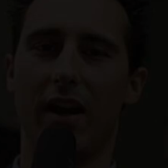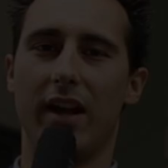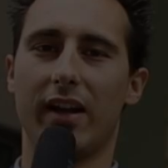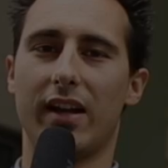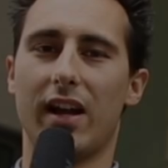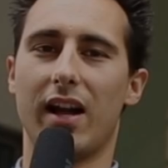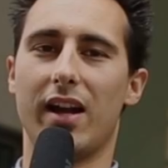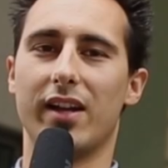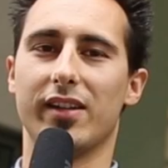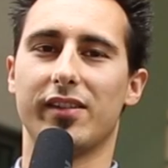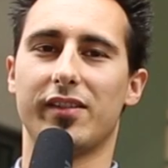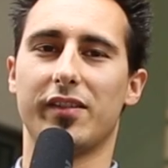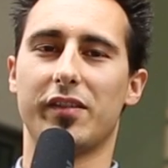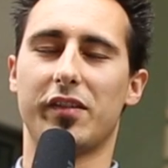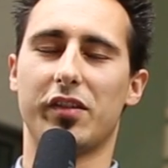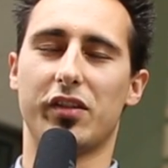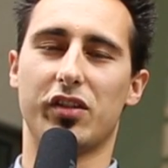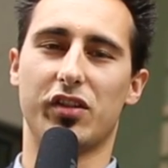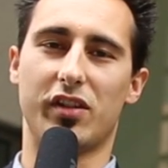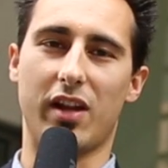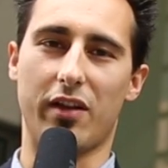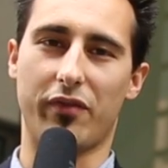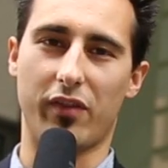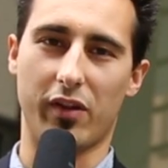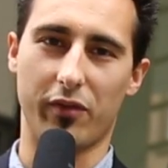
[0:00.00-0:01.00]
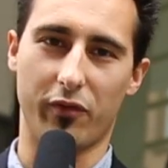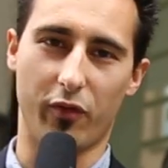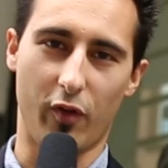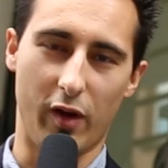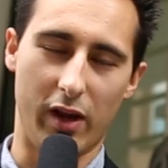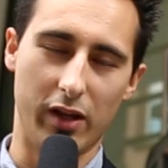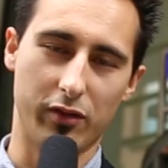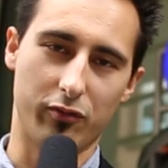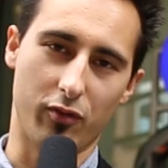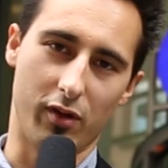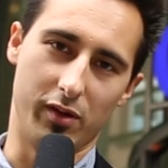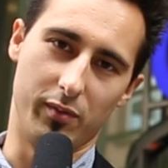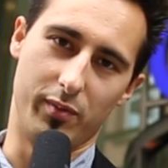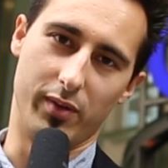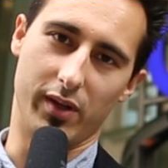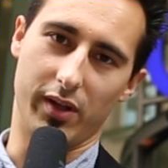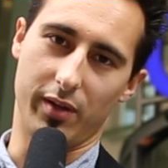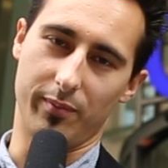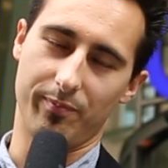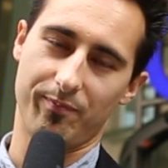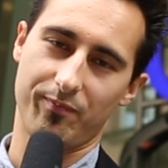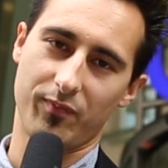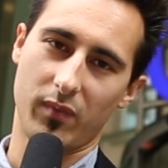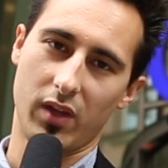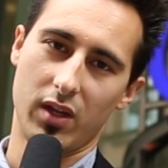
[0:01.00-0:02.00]
Hey guys, this is Stefan for AndroidPIT.
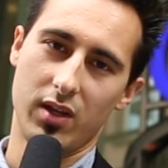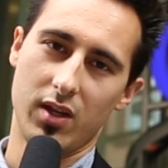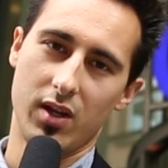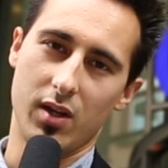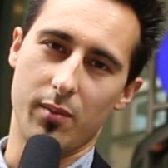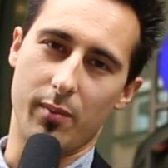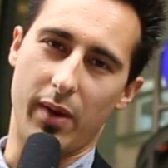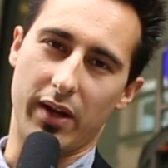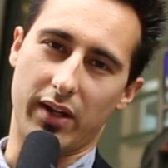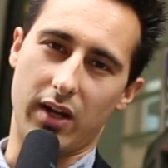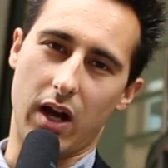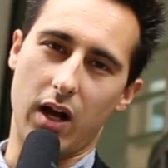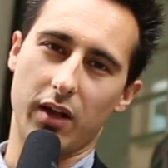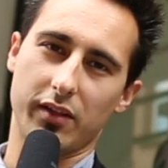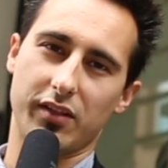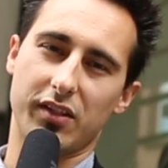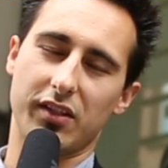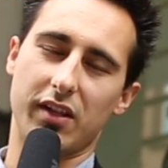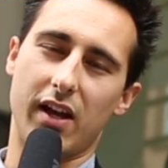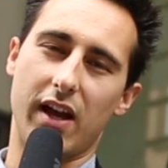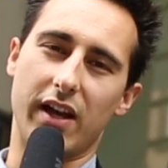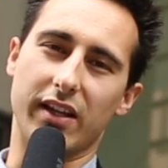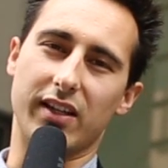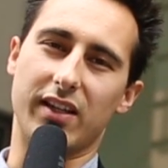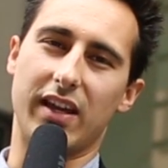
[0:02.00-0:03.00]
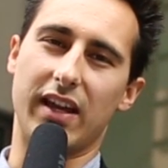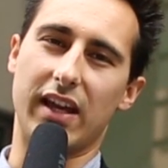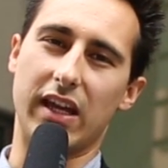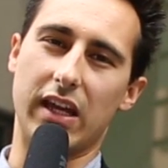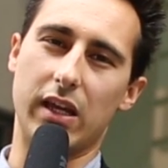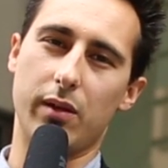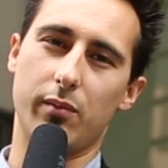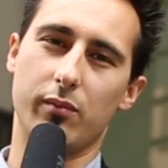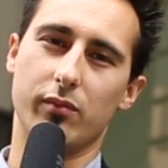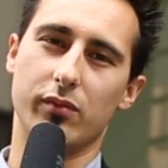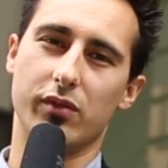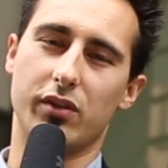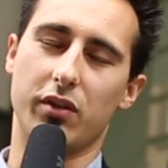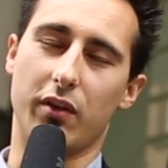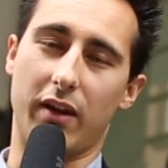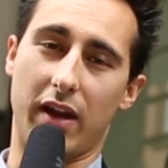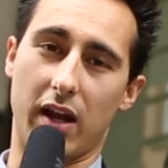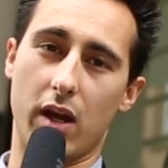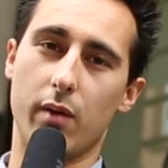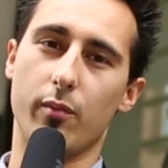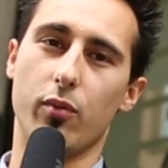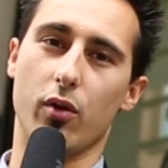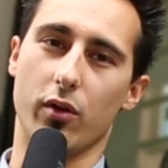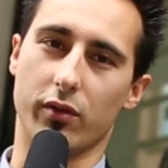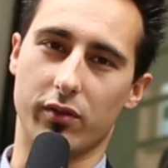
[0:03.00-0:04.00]
My colleagues and I came to
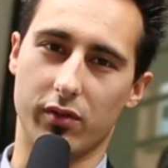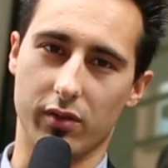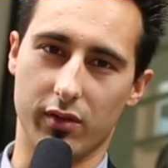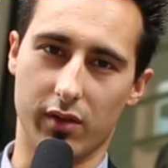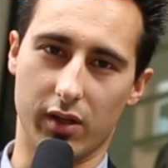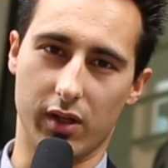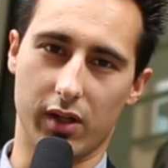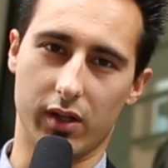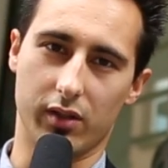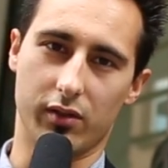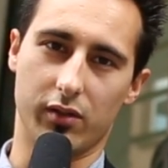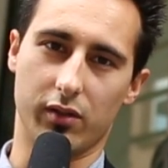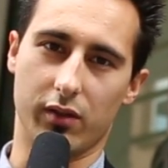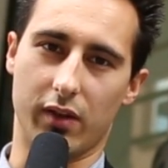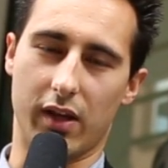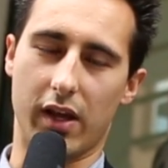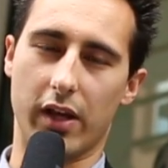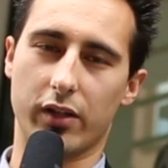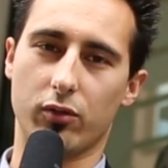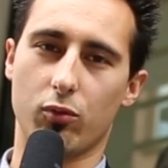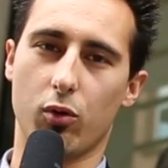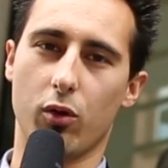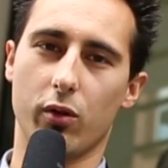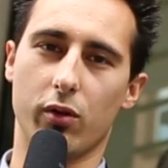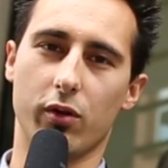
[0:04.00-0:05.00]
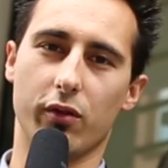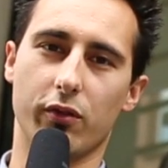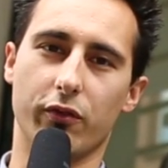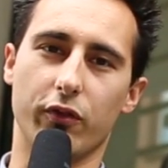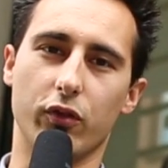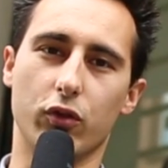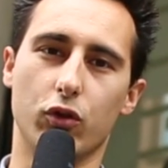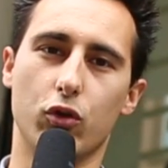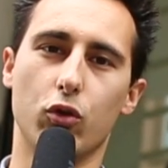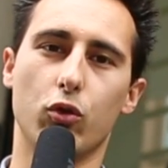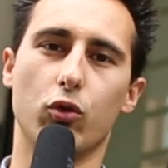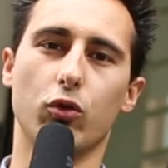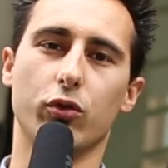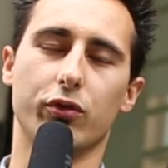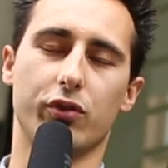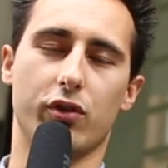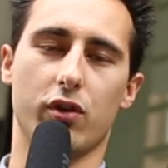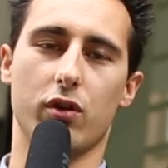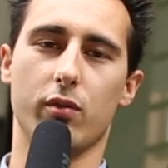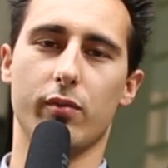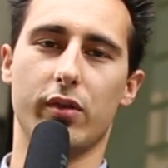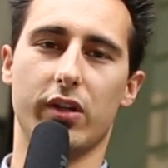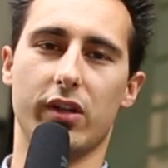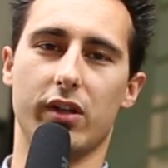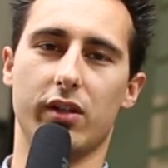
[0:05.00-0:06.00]
Hamburg today to the headquarters for Google
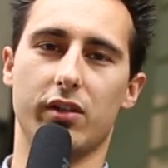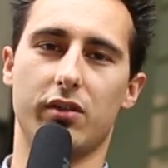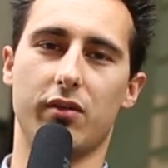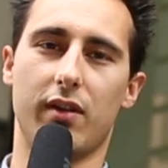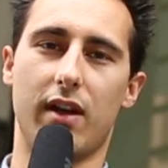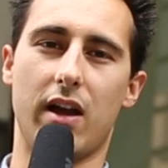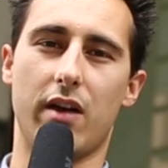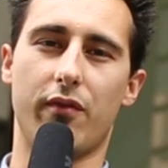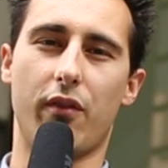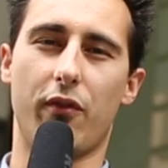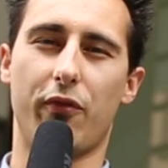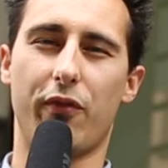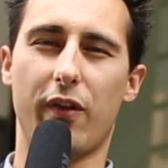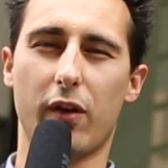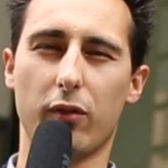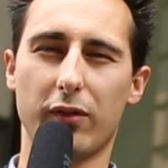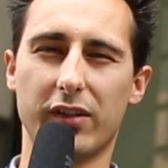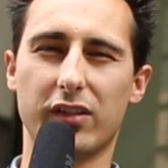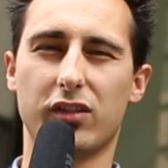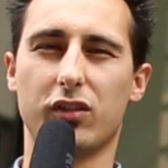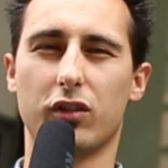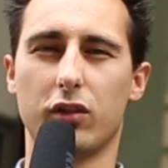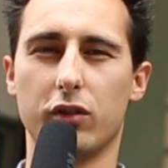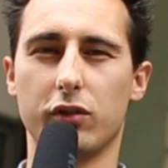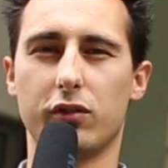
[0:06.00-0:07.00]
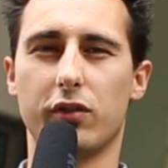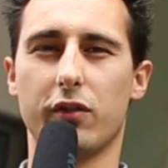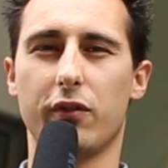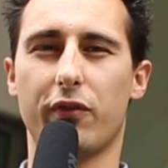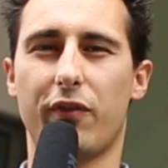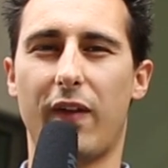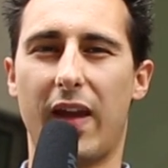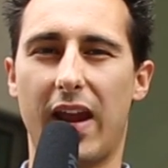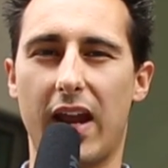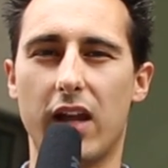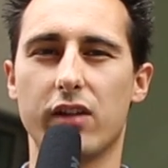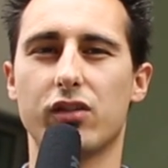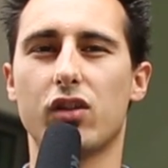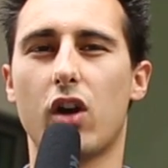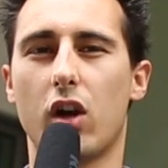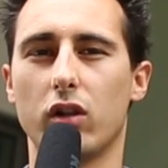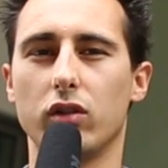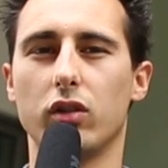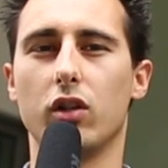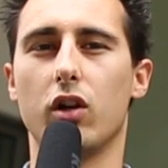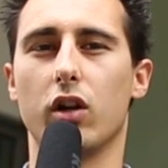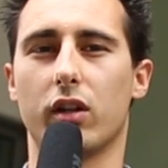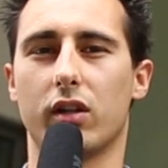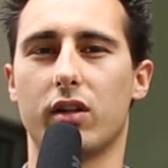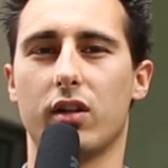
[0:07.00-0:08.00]
Germany to have a fairly exclusive
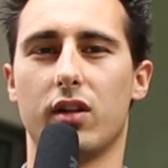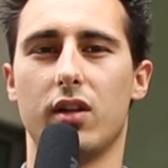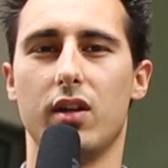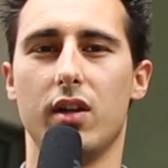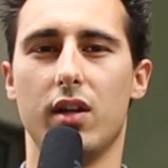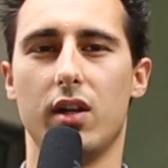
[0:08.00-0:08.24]
hands-on look